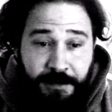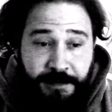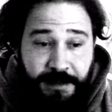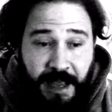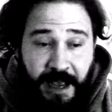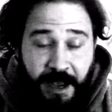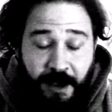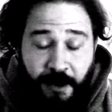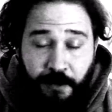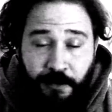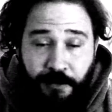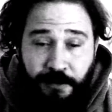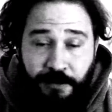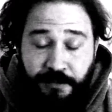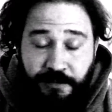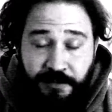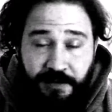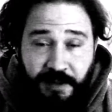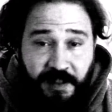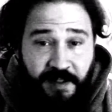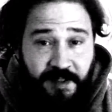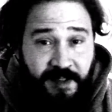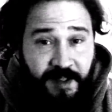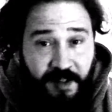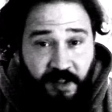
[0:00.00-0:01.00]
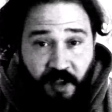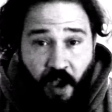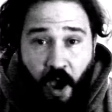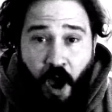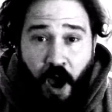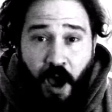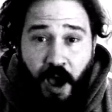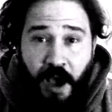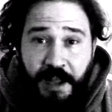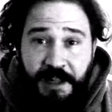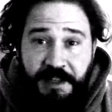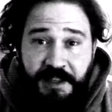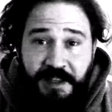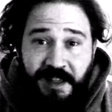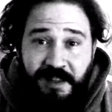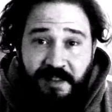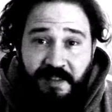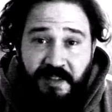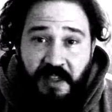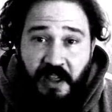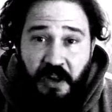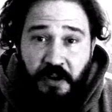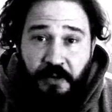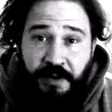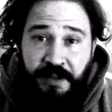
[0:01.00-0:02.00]
Now, this is odd
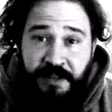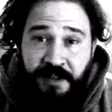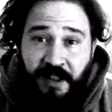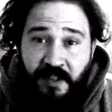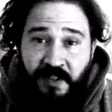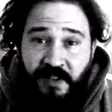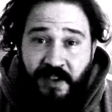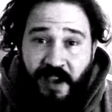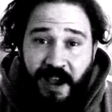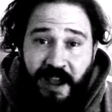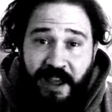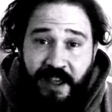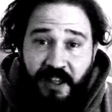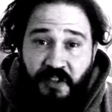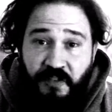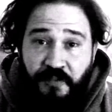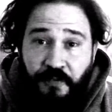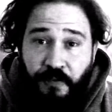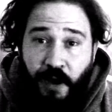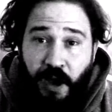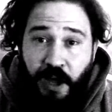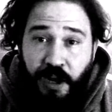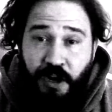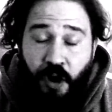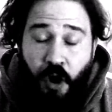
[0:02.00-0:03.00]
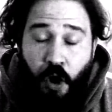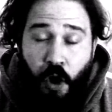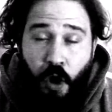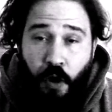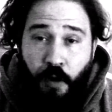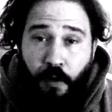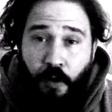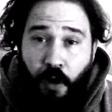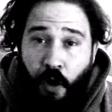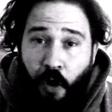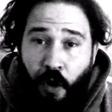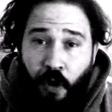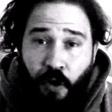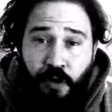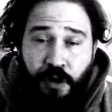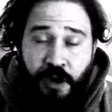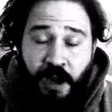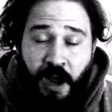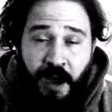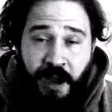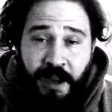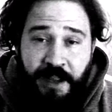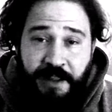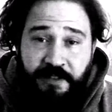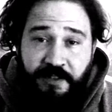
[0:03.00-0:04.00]
considering this guy has fought all
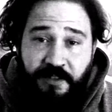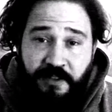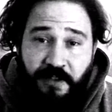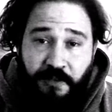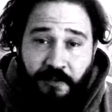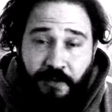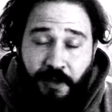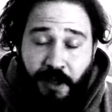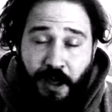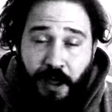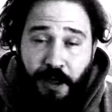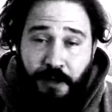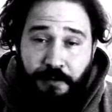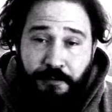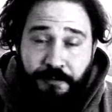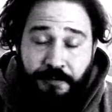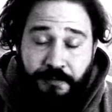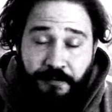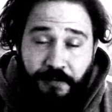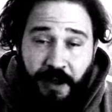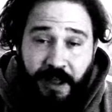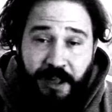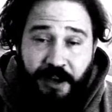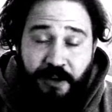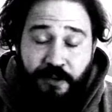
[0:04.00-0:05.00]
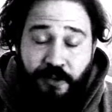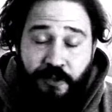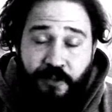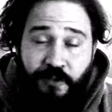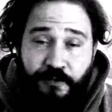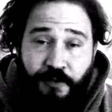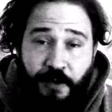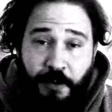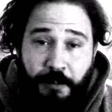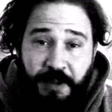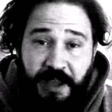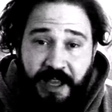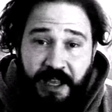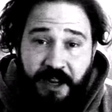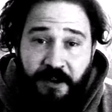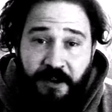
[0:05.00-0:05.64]
kinds of, of fighters from